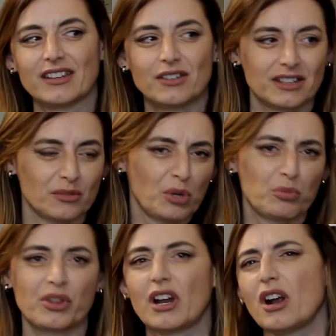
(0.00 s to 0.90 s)
and you get the
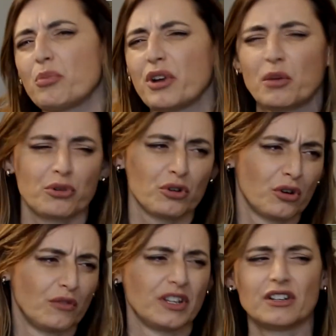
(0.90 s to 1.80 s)
people that aren't
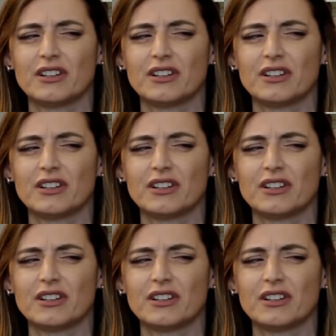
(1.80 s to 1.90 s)
pre-approved and